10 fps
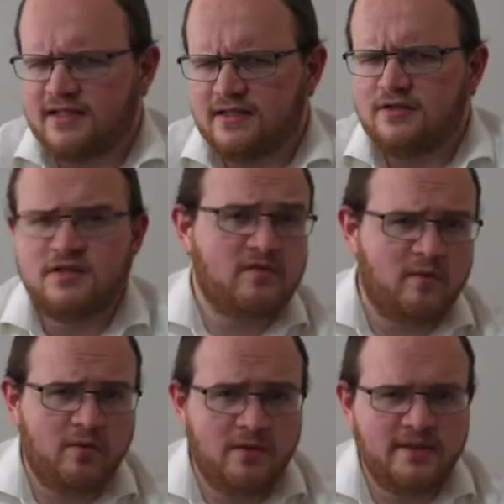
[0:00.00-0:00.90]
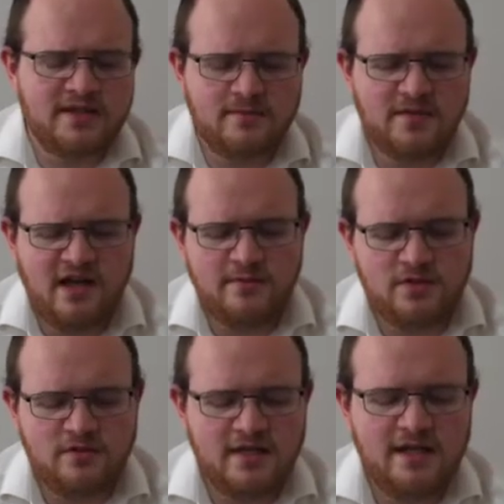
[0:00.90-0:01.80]
They use it for plumbing sometimes. You
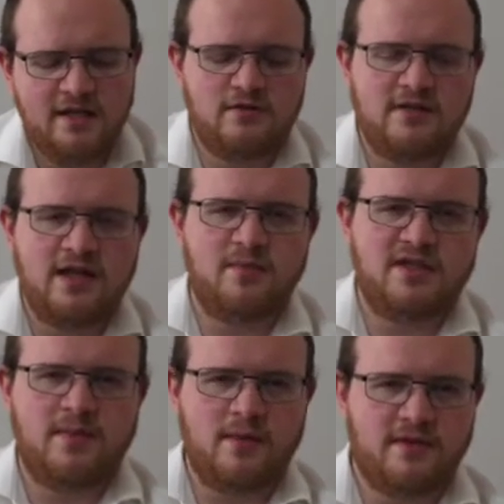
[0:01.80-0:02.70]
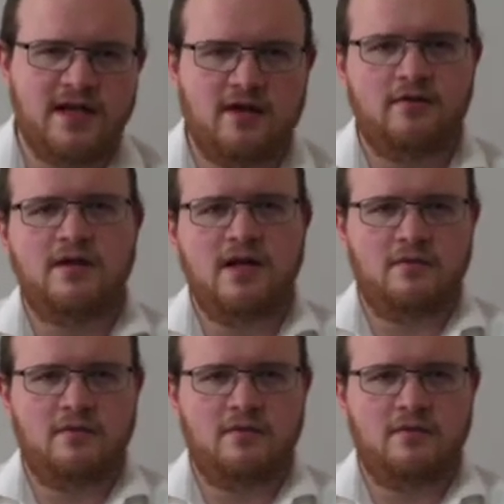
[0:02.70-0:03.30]
can take it, you can take a piece of paper towel,